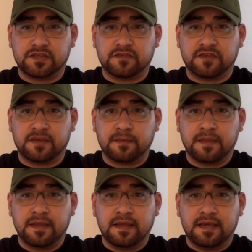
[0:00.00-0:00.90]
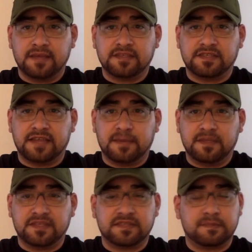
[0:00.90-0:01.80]
survey is
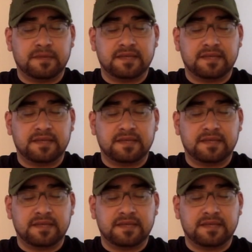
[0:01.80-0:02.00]
established as a